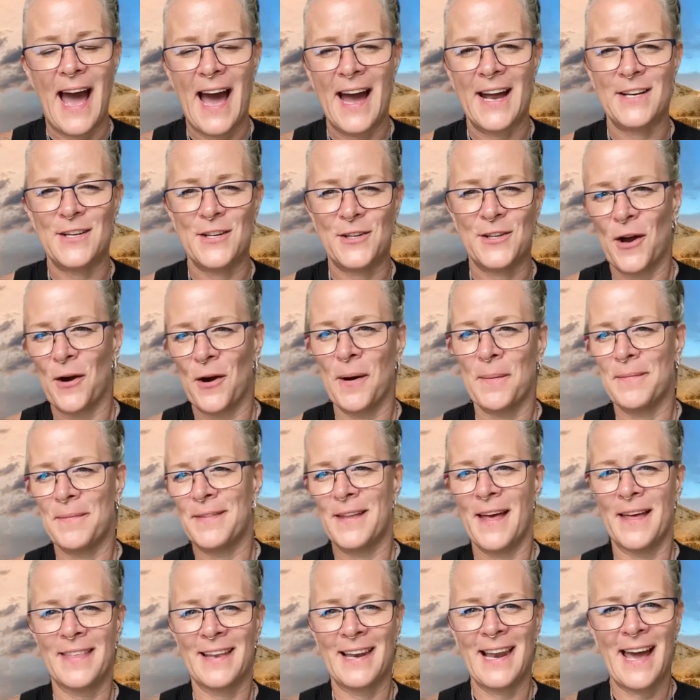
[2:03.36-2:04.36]
and you go up
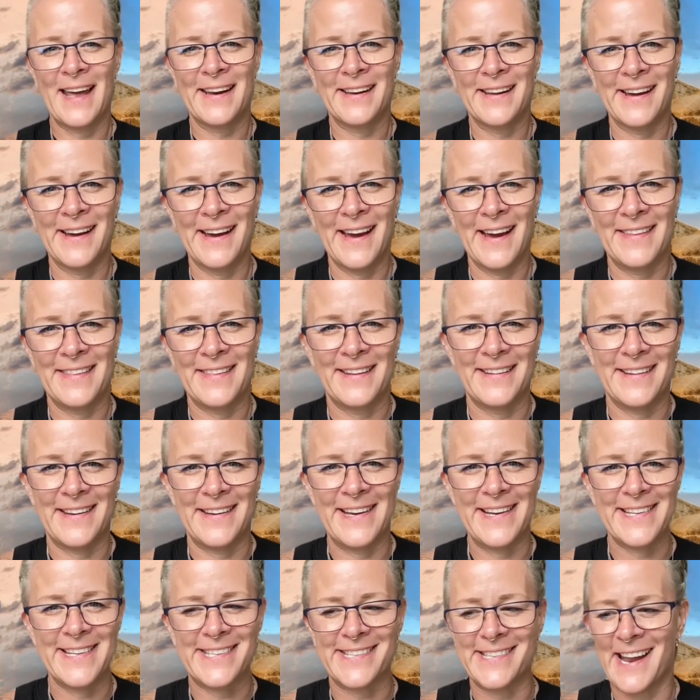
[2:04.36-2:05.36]
another ladder, and then you
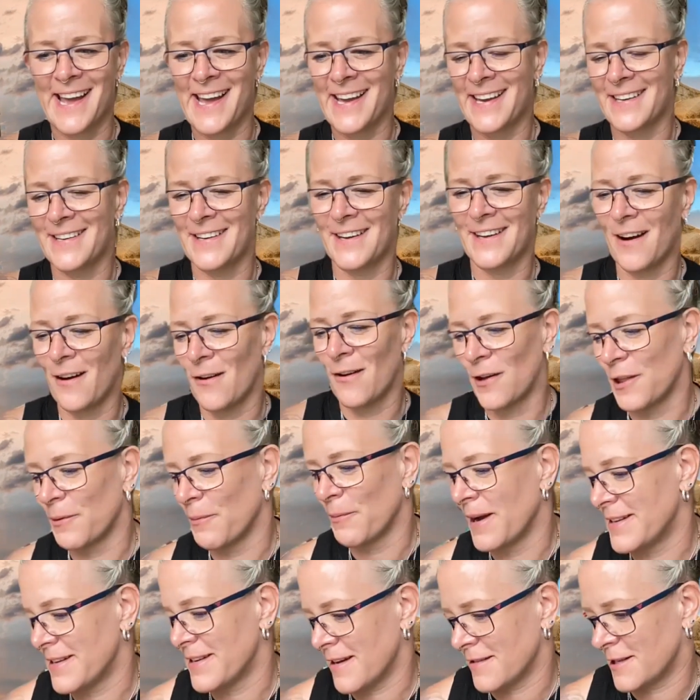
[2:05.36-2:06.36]
hit a snake, and you go all the
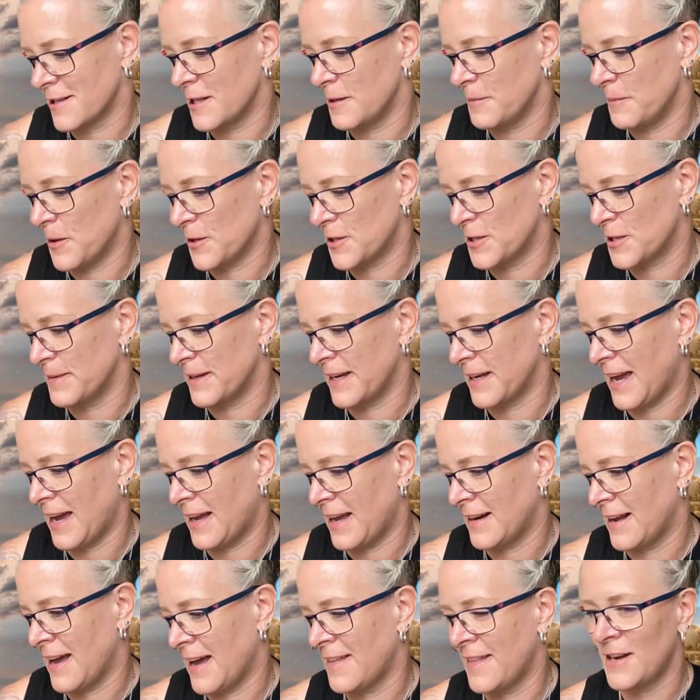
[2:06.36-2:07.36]
way down to the bottom
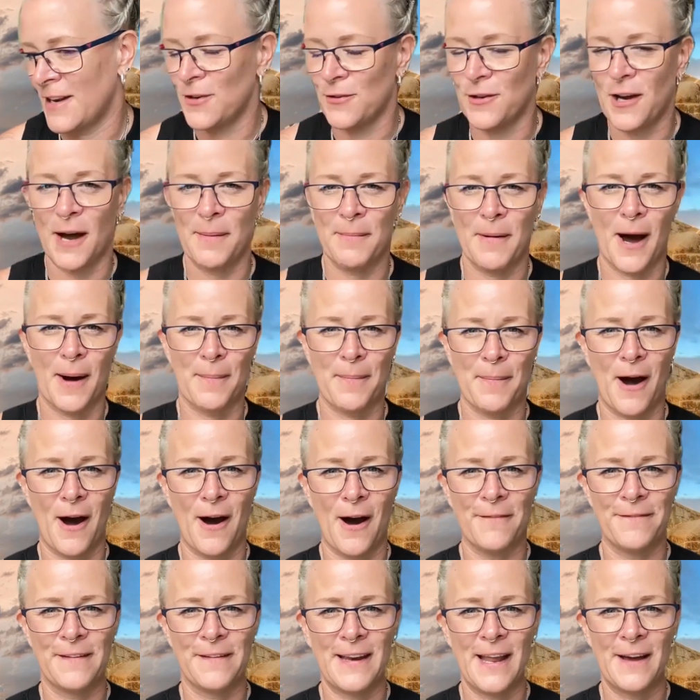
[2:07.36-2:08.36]
again, and then you come up
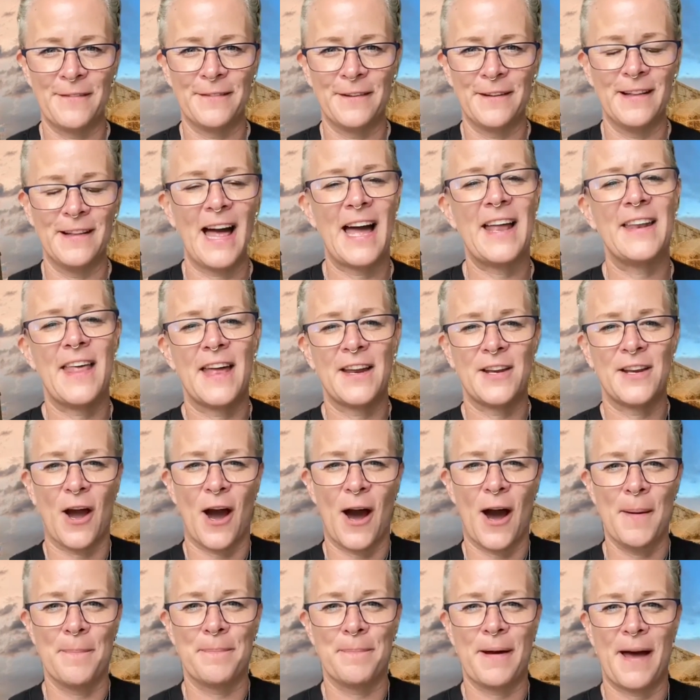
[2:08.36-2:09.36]
half a level, and then
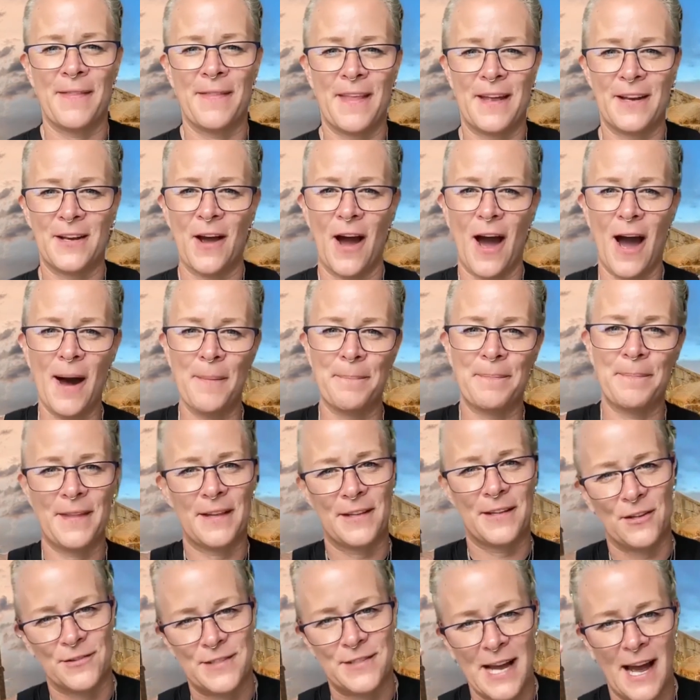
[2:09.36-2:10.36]
you're up, and then you're up, and
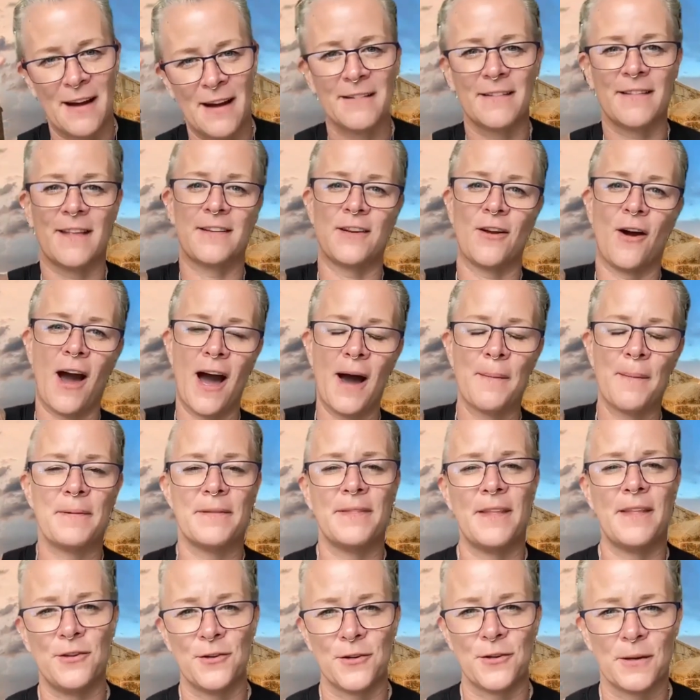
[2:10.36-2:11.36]
then you're down, and then you're up,
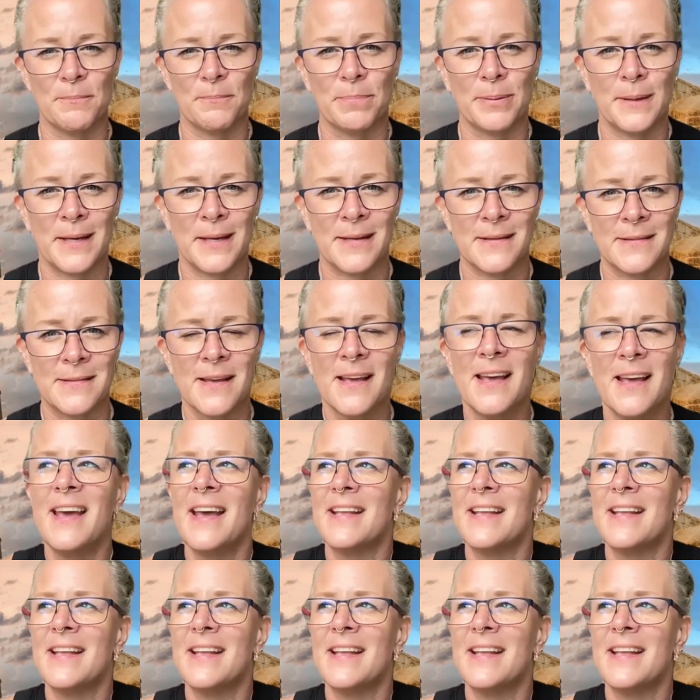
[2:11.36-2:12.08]
and then you complete.